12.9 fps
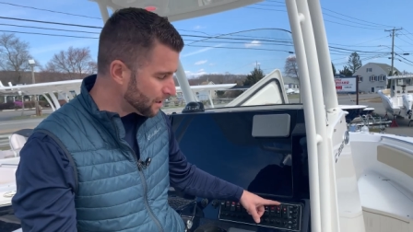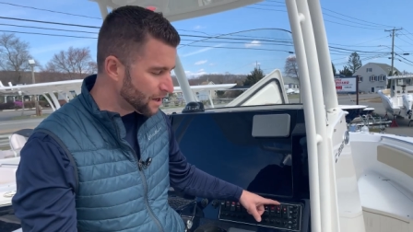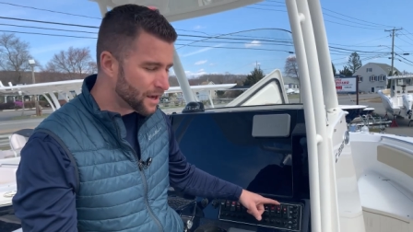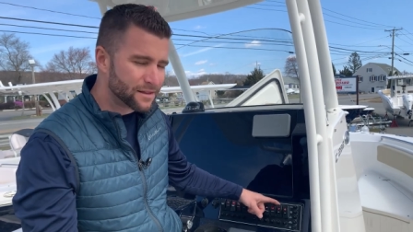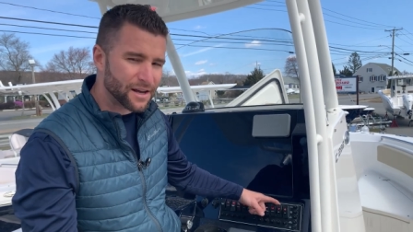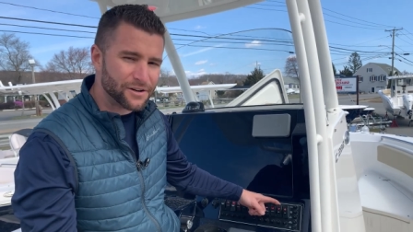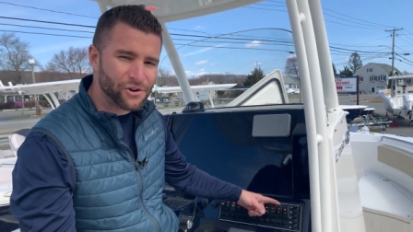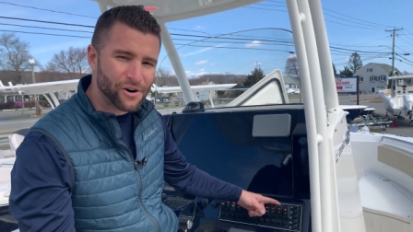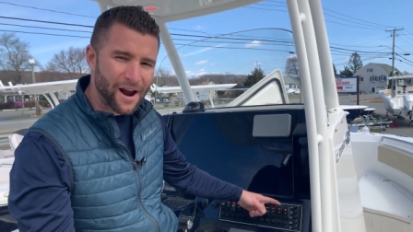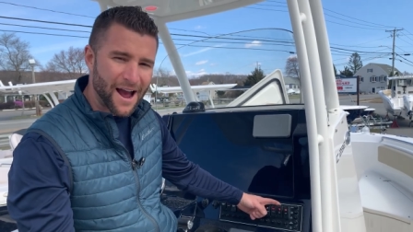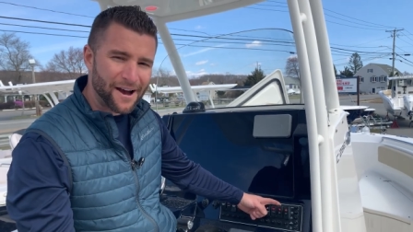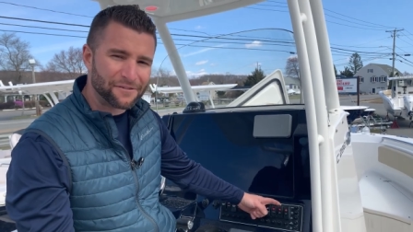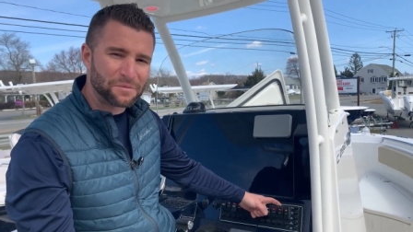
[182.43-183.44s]
And then your
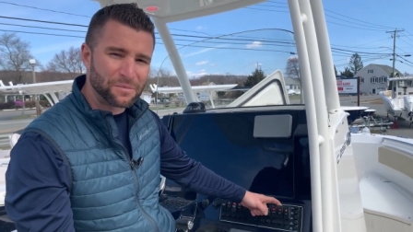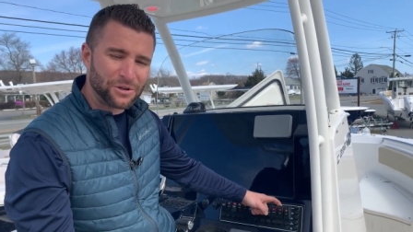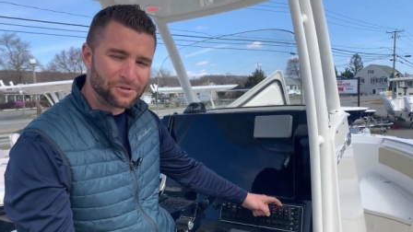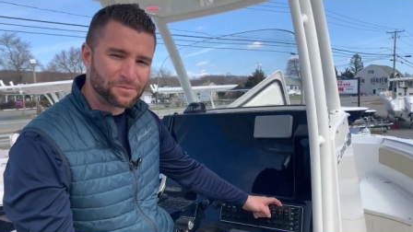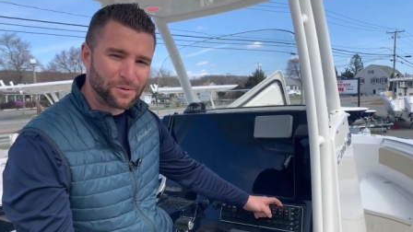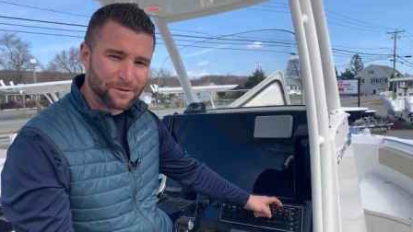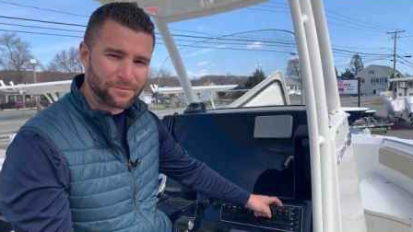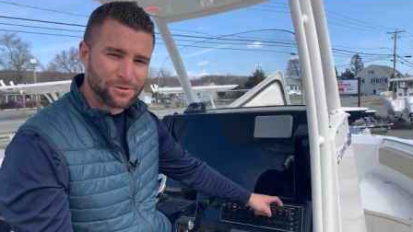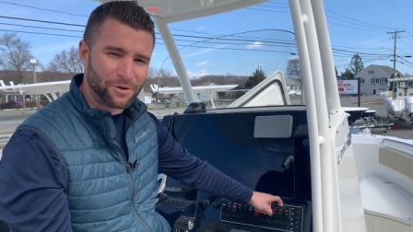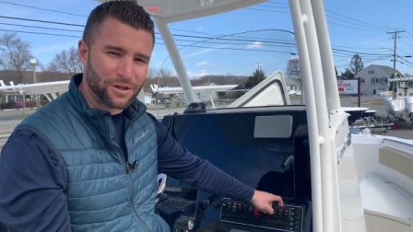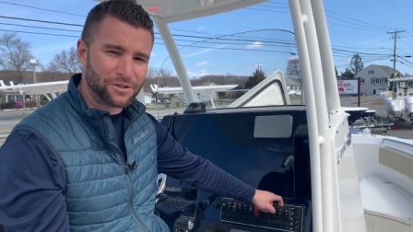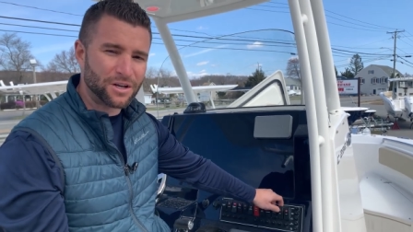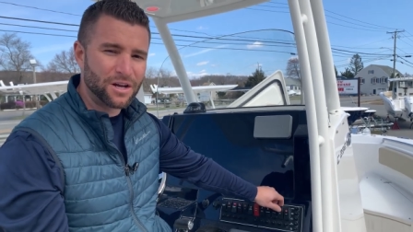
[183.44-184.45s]
aft bilge pump
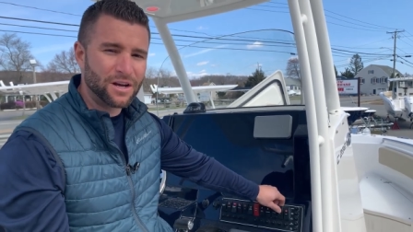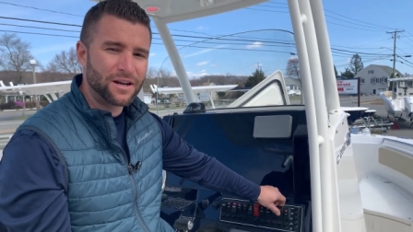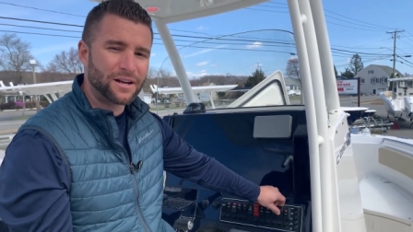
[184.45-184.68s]
switch.